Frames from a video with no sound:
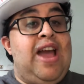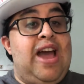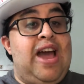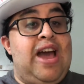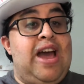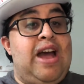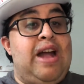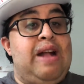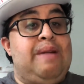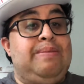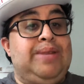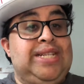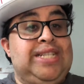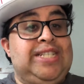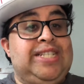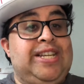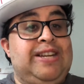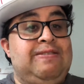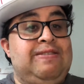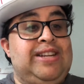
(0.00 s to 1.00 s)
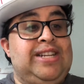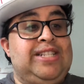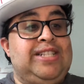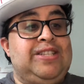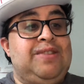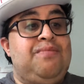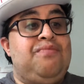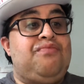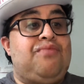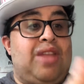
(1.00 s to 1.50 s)

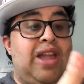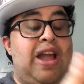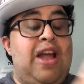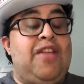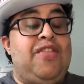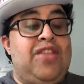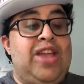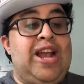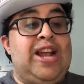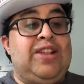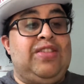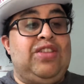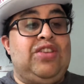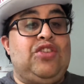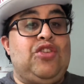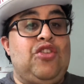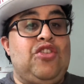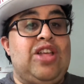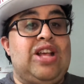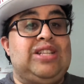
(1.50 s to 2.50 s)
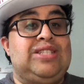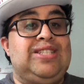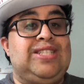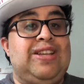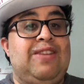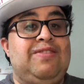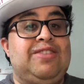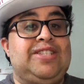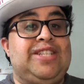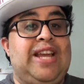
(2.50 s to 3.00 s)
miniseries and then the
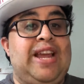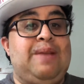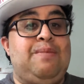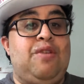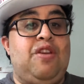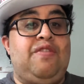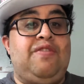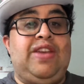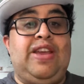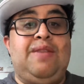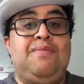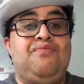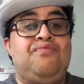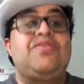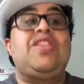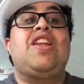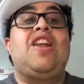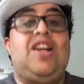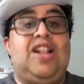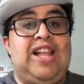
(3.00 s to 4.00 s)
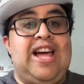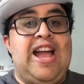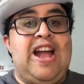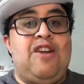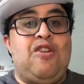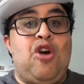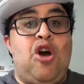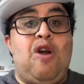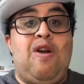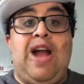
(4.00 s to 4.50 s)
2017 movie,
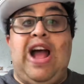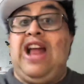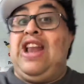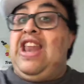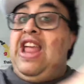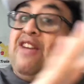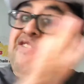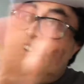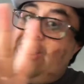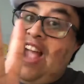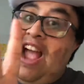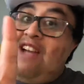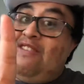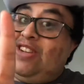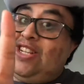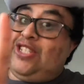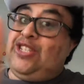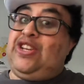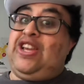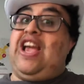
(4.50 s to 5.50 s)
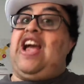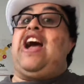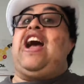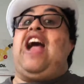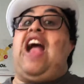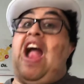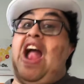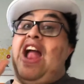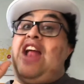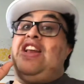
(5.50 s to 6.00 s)
clown horror. Never gave it to you,
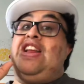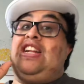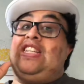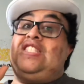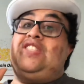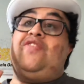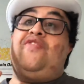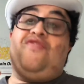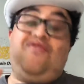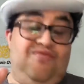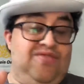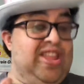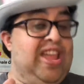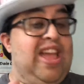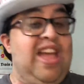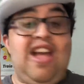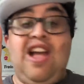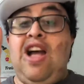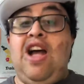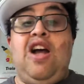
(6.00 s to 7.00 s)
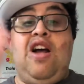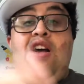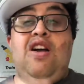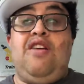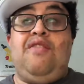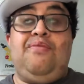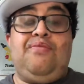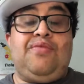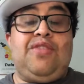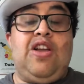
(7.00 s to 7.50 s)
and it's
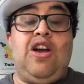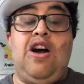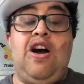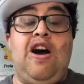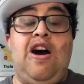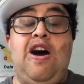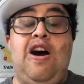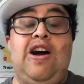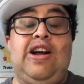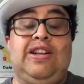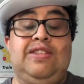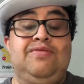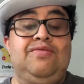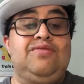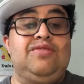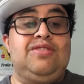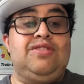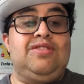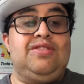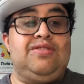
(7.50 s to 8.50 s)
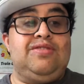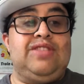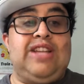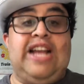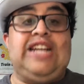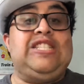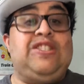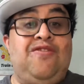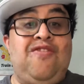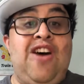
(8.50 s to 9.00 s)

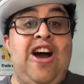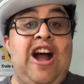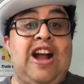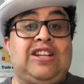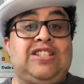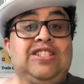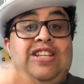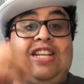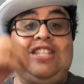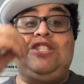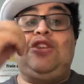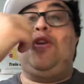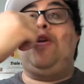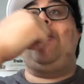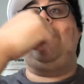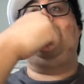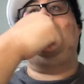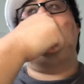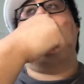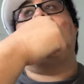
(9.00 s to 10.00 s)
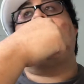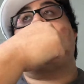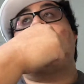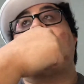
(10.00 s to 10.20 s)
fucked. It's good,